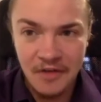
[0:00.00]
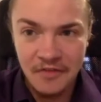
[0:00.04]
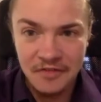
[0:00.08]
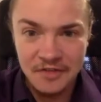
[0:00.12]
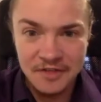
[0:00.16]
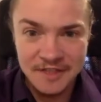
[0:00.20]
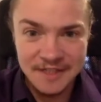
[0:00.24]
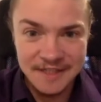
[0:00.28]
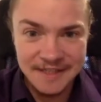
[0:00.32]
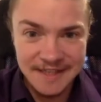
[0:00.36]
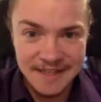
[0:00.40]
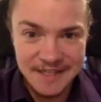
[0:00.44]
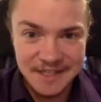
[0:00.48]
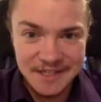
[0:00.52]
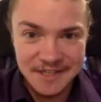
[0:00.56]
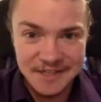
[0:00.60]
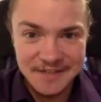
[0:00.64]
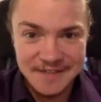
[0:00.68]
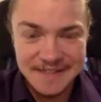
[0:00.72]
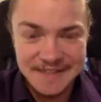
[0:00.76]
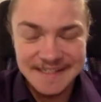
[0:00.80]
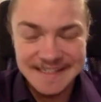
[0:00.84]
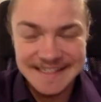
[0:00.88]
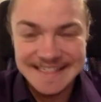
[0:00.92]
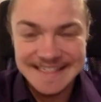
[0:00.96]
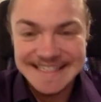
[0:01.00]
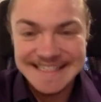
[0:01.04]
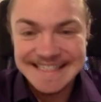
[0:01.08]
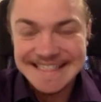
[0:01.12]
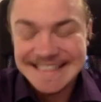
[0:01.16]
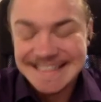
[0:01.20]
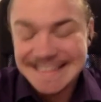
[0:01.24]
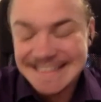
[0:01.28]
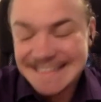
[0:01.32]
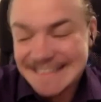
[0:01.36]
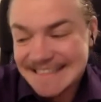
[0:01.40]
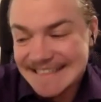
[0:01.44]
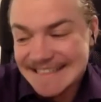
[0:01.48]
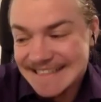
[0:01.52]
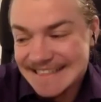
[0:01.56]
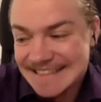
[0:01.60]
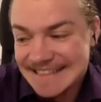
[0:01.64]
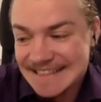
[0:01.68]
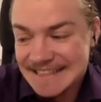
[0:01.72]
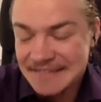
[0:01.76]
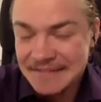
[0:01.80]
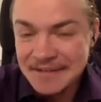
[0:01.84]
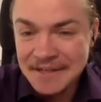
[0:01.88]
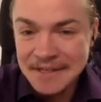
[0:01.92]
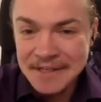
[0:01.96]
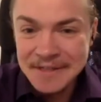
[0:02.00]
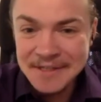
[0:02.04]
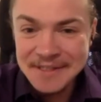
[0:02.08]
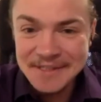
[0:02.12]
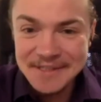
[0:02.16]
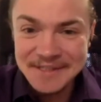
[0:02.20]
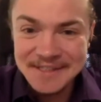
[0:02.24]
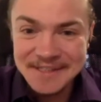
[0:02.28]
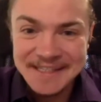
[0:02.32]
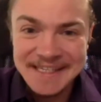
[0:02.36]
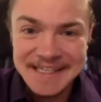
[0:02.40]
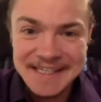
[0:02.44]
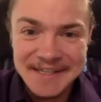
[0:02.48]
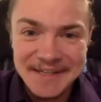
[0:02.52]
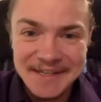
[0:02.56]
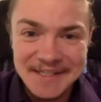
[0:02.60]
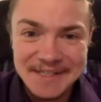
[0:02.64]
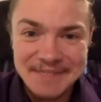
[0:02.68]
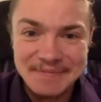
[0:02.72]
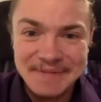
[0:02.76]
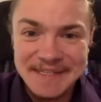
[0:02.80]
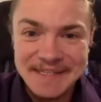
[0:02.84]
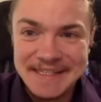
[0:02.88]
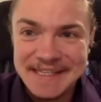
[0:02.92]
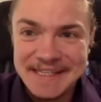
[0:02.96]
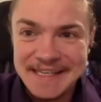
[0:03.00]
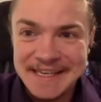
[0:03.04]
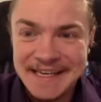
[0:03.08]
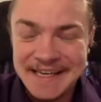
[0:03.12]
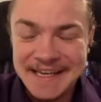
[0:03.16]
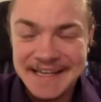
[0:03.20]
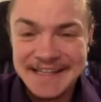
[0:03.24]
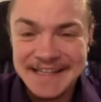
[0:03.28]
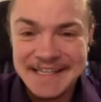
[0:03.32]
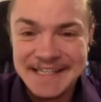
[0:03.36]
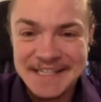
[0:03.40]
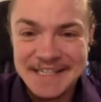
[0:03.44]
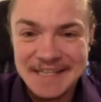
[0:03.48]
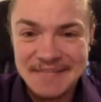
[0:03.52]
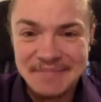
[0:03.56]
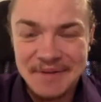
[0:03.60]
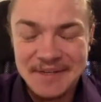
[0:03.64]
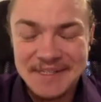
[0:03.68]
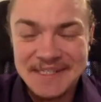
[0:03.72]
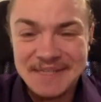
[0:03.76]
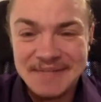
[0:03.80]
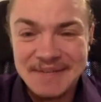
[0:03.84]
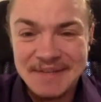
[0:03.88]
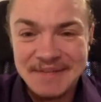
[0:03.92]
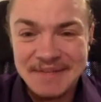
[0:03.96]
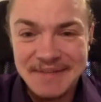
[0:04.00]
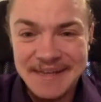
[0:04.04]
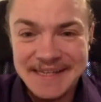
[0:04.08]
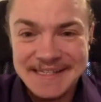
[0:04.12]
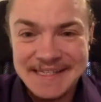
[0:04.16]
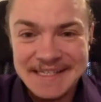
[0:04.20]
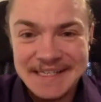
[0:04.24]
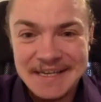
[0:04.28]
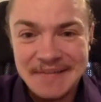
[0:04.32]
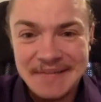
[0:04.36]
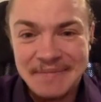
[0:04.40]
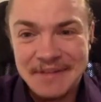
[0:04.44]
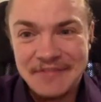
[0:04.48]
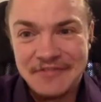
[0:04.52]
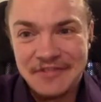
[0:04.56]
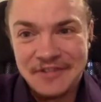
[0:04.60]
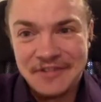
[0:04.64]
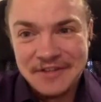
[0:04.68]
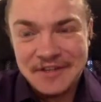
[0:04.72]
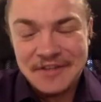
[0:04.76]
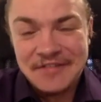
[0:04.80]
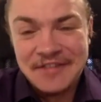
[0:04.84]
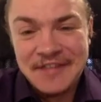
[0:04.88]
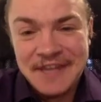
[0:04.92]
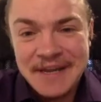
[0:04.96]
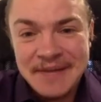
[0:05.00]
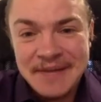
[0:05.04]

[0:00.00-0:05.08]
teenagers, we're not so keen on speaking English and possibly messing up in front of them.